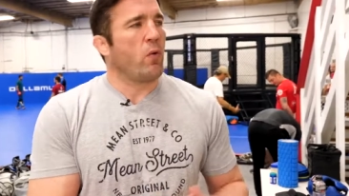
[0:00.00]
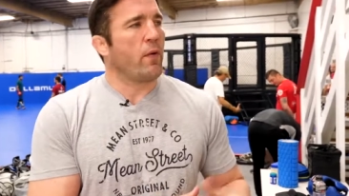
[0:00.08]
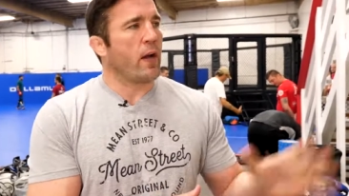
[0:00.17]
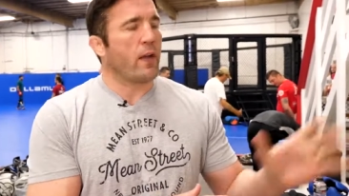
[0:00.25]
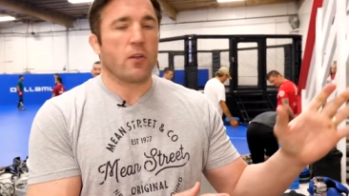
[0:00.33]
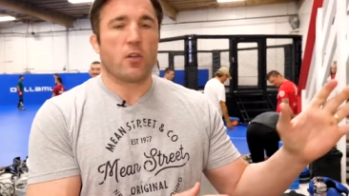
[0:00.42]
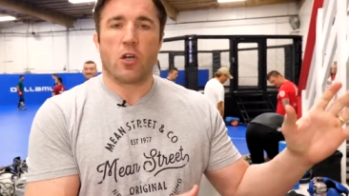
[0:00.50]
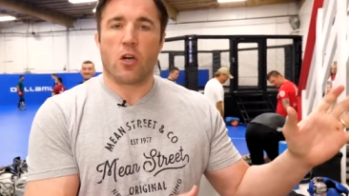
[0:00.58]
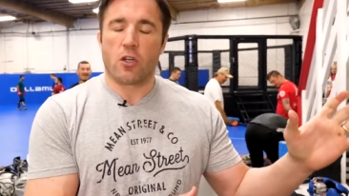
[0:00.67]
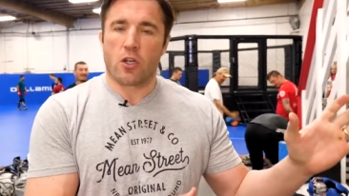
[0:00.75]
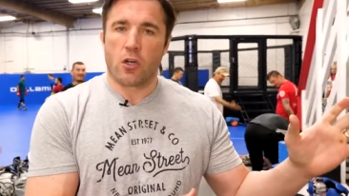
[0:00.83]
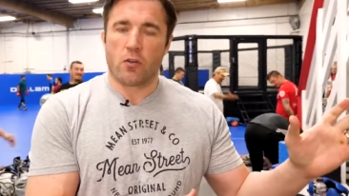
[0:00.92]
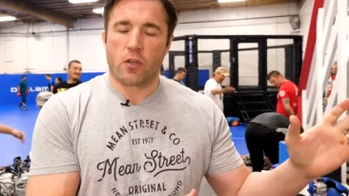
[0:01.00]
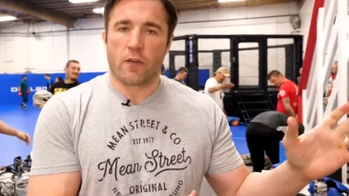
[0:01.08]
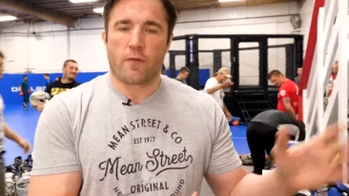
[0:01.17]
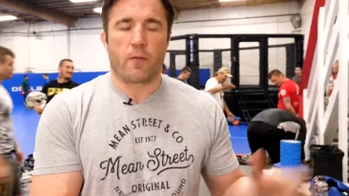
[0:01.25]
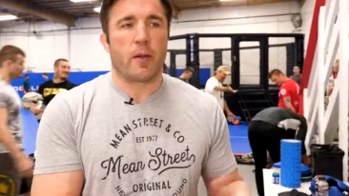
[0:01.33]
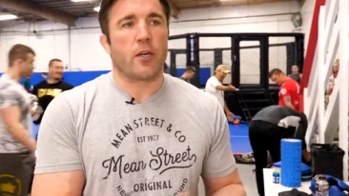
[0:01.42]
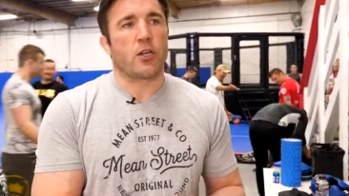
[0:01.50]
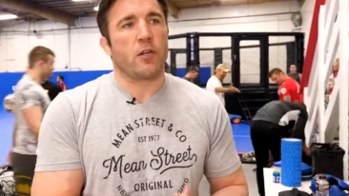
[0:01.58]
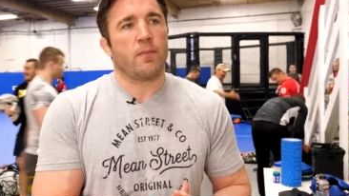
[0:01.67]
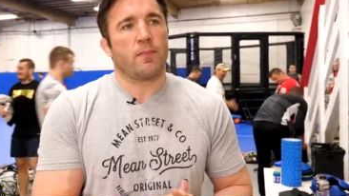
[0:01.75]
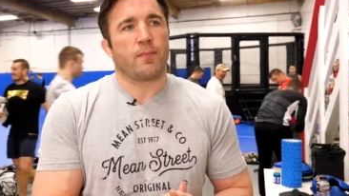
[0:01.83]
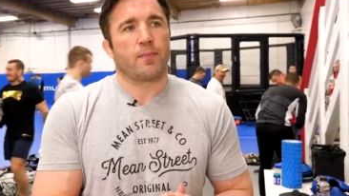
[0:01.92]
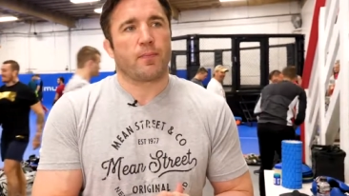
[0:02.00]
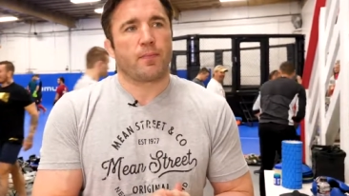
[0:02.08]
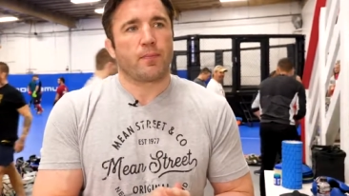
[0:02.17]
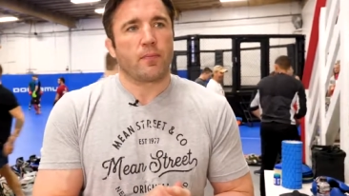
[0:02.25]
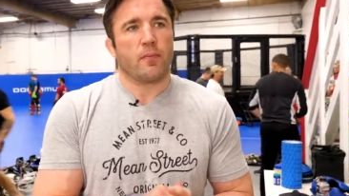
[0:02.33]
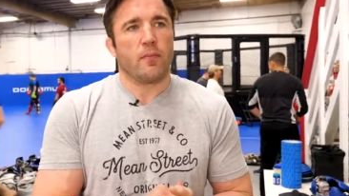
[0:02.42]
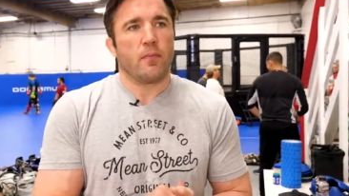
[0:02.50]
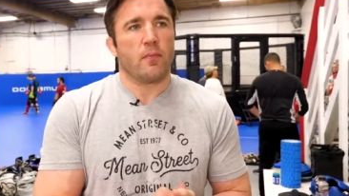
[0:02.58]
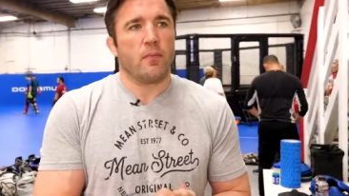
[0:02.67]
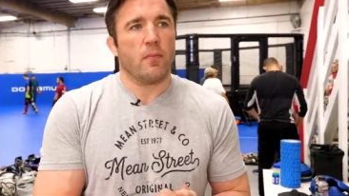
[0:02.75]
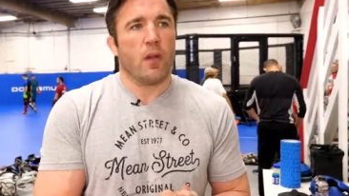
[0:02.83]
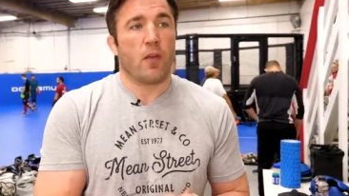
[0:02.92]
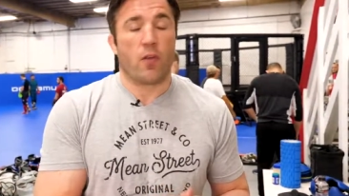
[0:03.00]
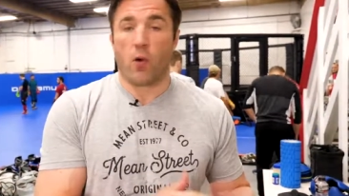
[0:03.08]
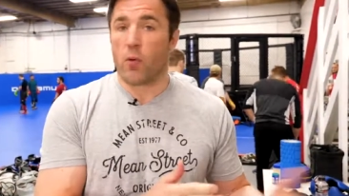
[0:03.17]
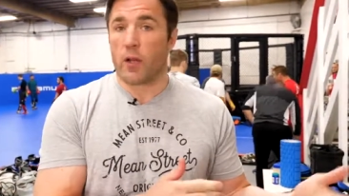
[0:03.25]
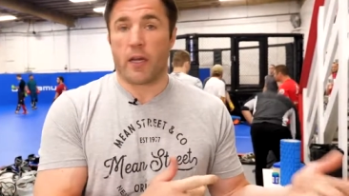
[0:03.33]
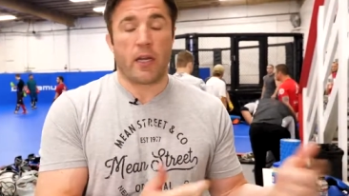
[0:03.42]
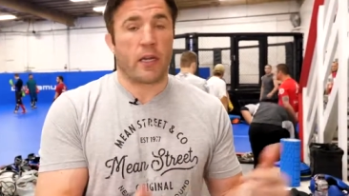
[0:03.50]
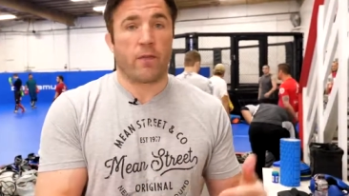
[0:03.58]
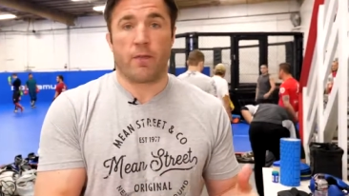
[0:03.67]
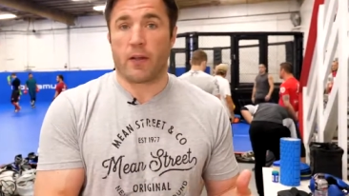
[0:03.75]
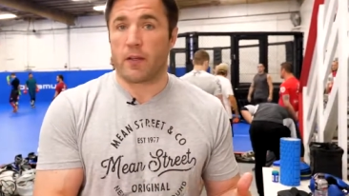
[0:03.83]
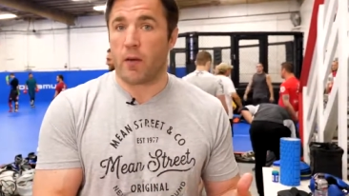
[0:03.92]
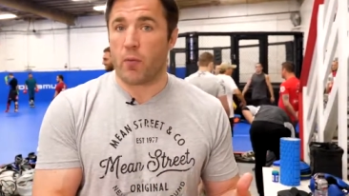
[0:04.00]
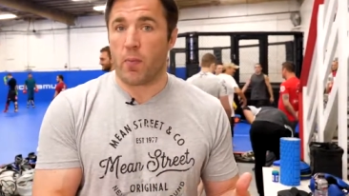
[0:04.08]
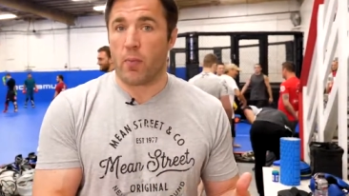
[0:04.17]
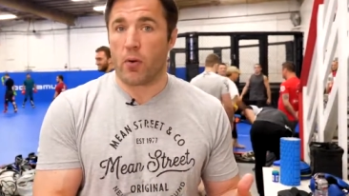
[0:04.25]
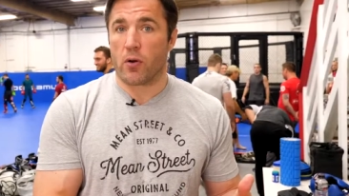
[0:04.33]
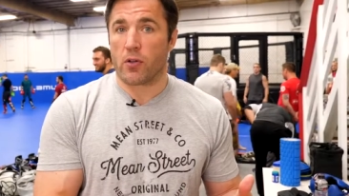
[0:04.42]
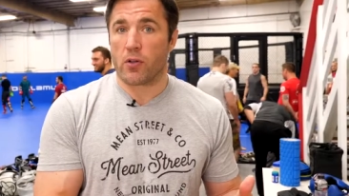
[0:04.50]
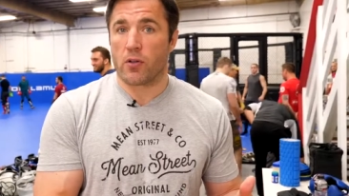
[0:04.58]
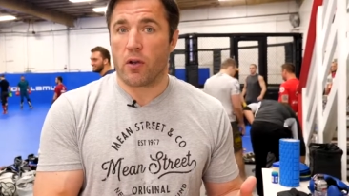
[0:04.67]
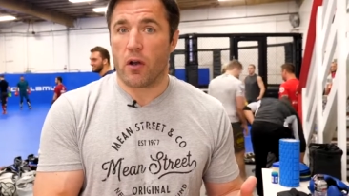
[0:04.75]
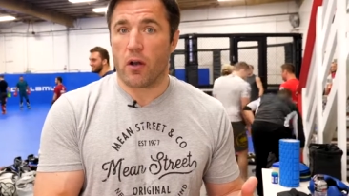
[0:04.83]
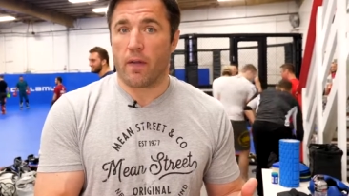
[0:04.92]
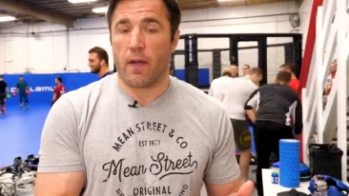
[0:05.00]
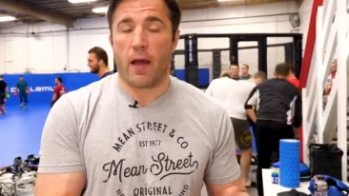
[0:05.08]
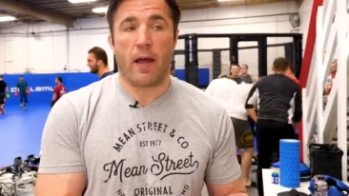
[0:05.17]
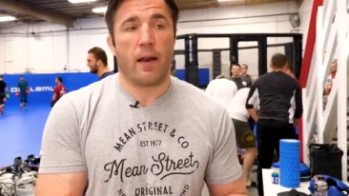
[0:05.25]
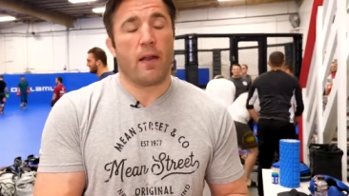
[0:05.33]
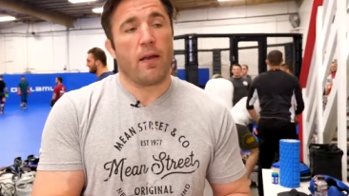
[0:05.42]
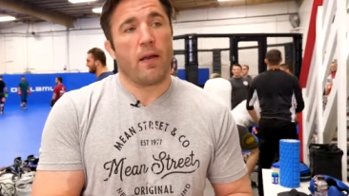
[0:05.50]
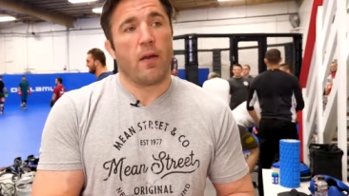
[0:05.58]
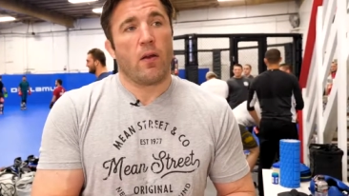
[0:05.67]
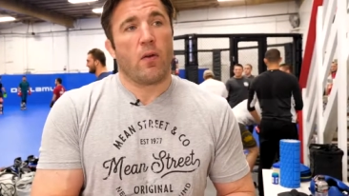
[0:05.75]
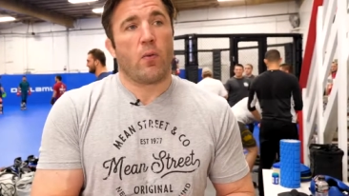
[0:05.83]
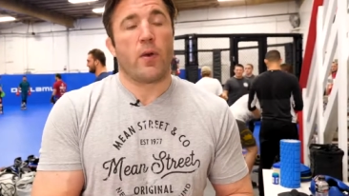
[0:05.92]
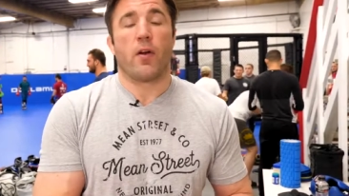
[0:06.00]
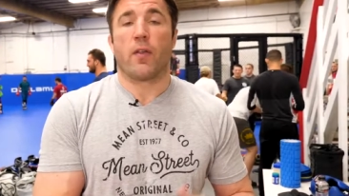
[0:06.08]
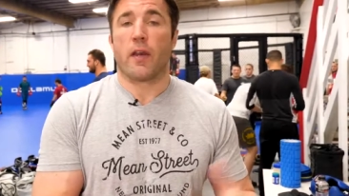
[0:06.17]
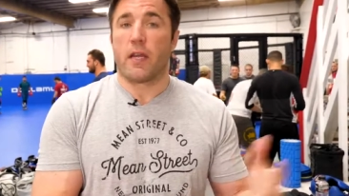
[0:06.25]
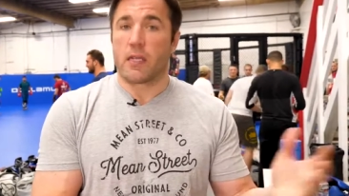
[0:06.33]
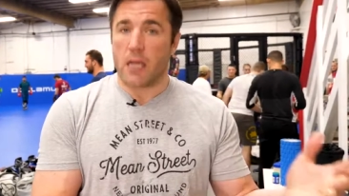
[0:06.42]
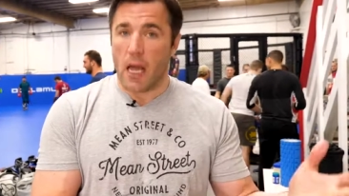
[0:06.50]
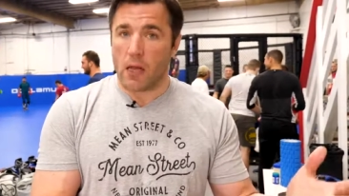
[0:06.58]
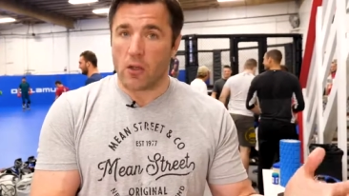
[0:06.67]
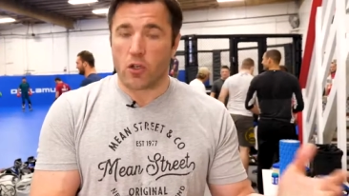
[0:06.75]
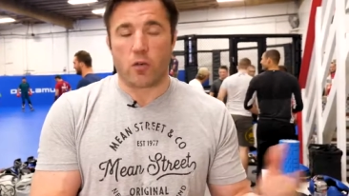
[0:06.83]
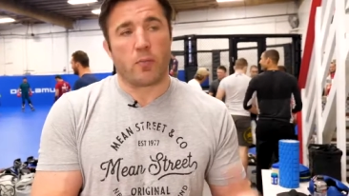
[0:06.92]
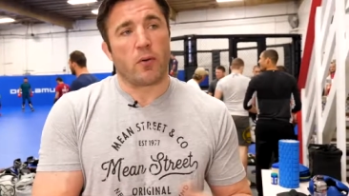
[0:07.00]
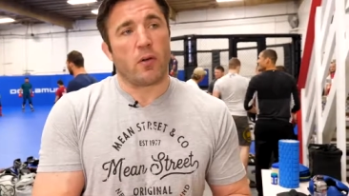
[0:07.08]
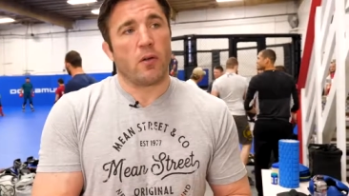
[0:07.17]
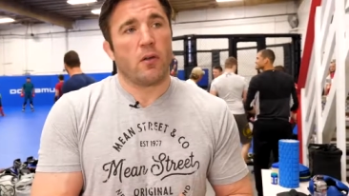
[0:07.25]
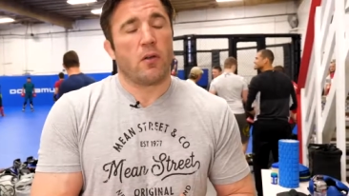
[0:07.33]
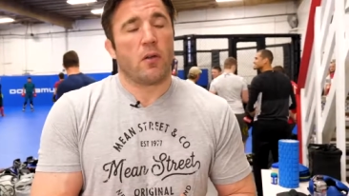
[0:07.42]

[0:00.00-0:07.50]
We've got the Jon Jones information, though we're getting conflicting reports on that. We know that he is eligible.